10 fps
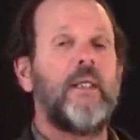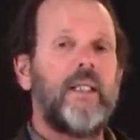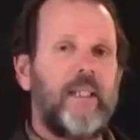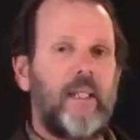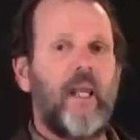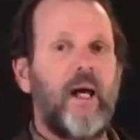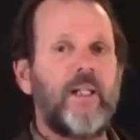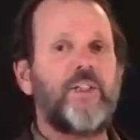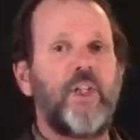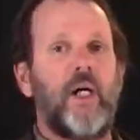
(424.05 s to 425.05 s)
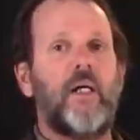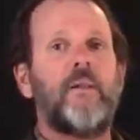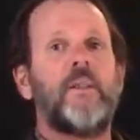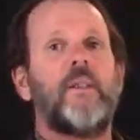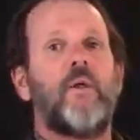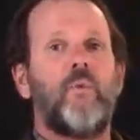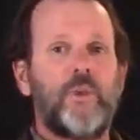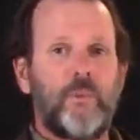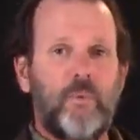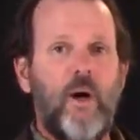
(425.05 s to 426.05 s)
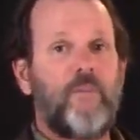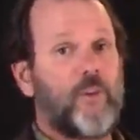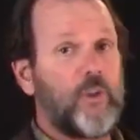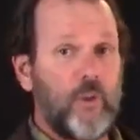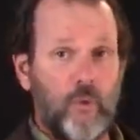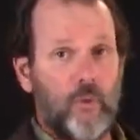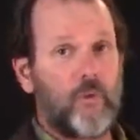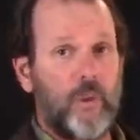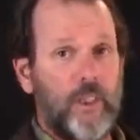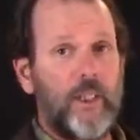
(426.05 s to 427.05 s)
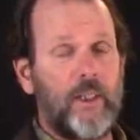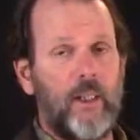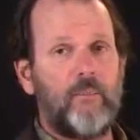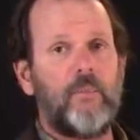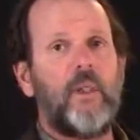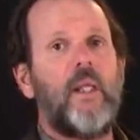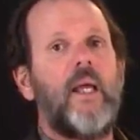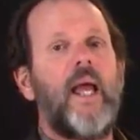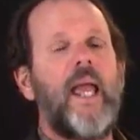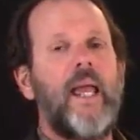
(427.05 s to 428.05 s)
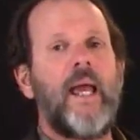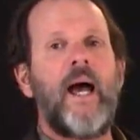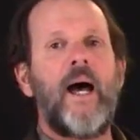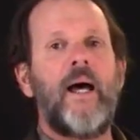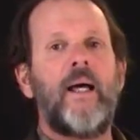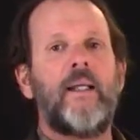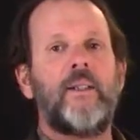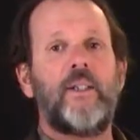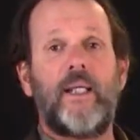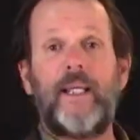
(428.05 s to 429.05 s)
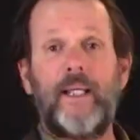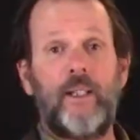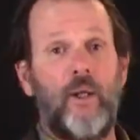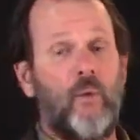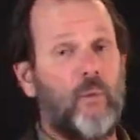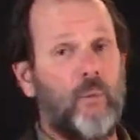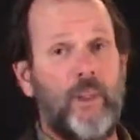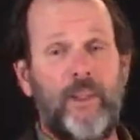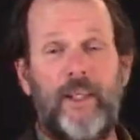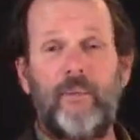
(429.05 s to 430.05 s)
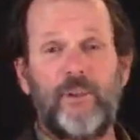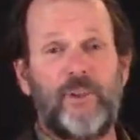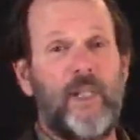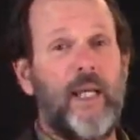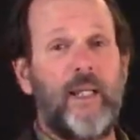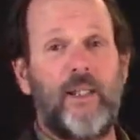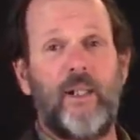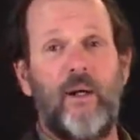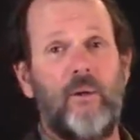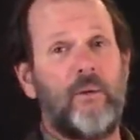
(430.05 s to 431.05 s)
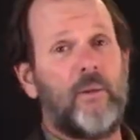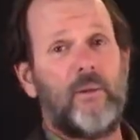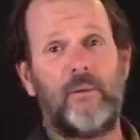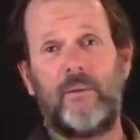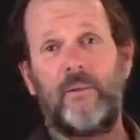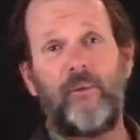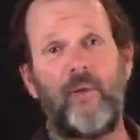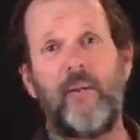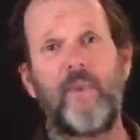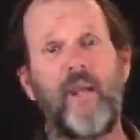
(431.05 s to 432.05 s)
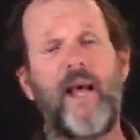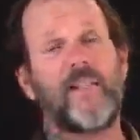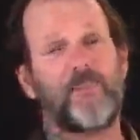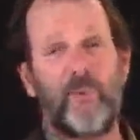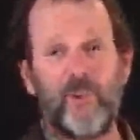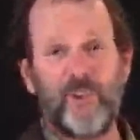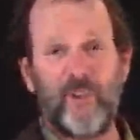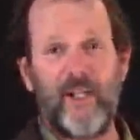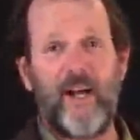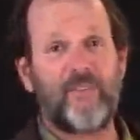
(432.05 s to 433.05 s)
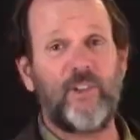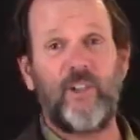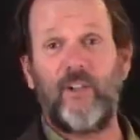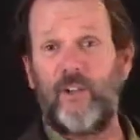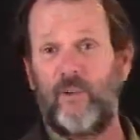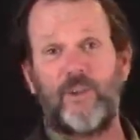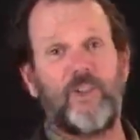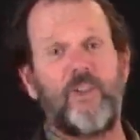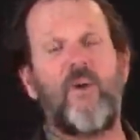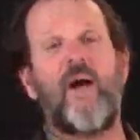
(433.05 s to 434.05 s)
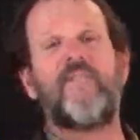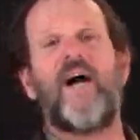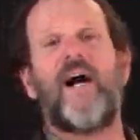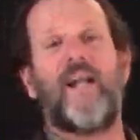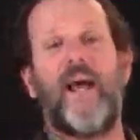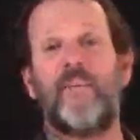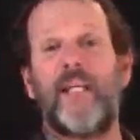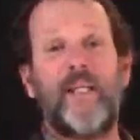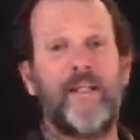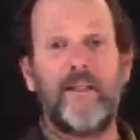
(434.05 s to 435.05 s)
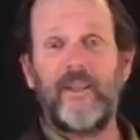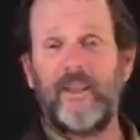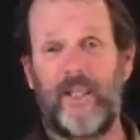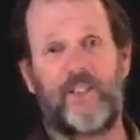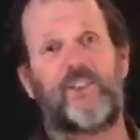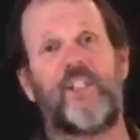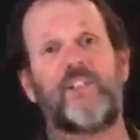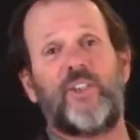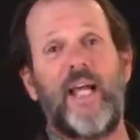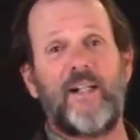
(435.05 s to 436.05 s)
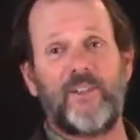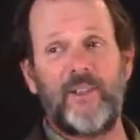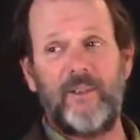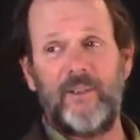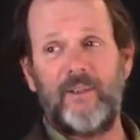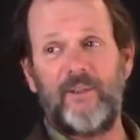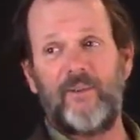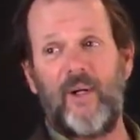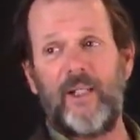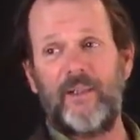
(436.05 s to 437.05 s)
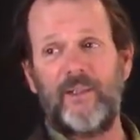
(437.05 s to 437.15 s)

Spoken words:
Elijah was a prophet to the northern kingdom. And he, when he was saying, Lord, I'm the last person left, the Lord said, no, I've got how many? Like 6,000, right?